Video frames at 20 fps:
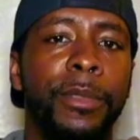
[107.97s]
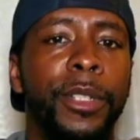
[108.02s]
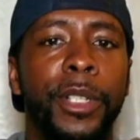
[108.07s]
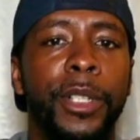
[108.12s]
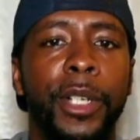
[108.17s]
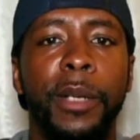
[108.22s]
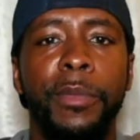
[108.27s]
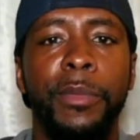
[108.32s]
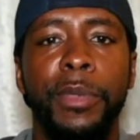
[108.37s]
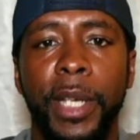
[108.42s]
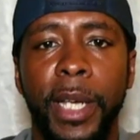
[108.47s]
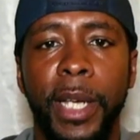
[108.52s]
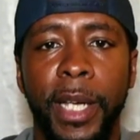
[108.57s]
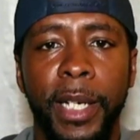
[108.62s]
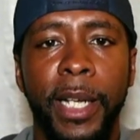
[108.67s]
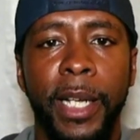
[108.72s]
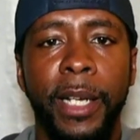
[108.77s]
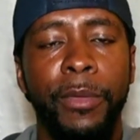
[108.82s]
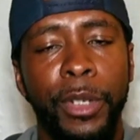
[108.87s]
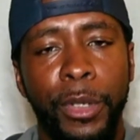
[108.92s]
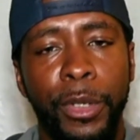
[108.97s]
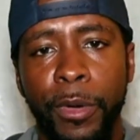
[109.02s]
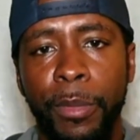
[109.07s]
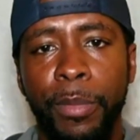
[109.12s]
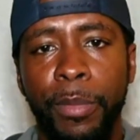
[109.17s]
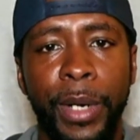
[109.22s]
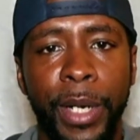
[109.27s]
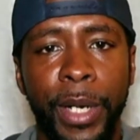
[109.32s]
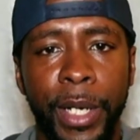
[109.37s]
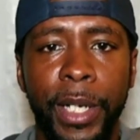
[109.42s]
You know what I'm saying? Like, we're doing
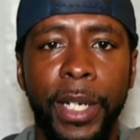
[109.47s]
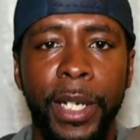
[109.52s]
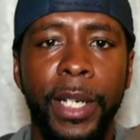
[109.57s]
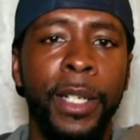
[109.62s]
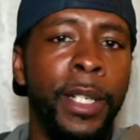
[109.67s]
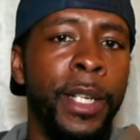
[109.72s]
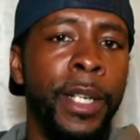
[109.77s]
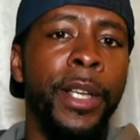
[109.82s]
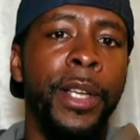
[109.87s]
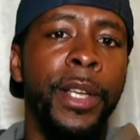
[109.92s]
pretty good.